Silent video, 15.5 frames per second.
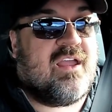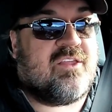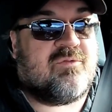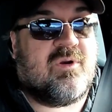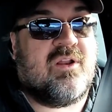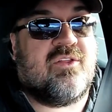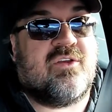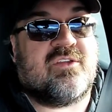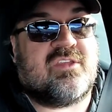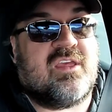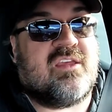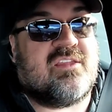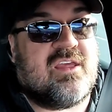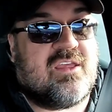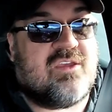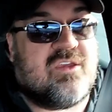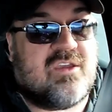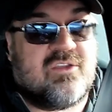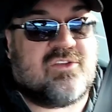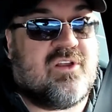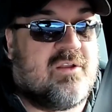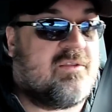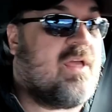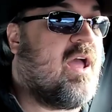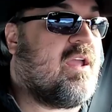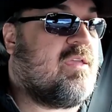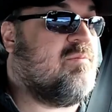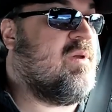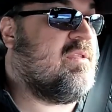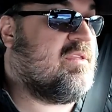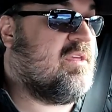it's one of those things that you can start
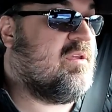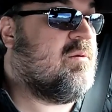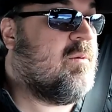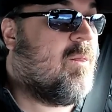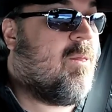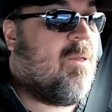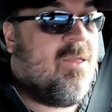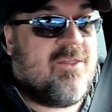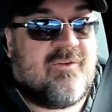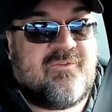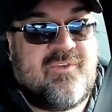documenting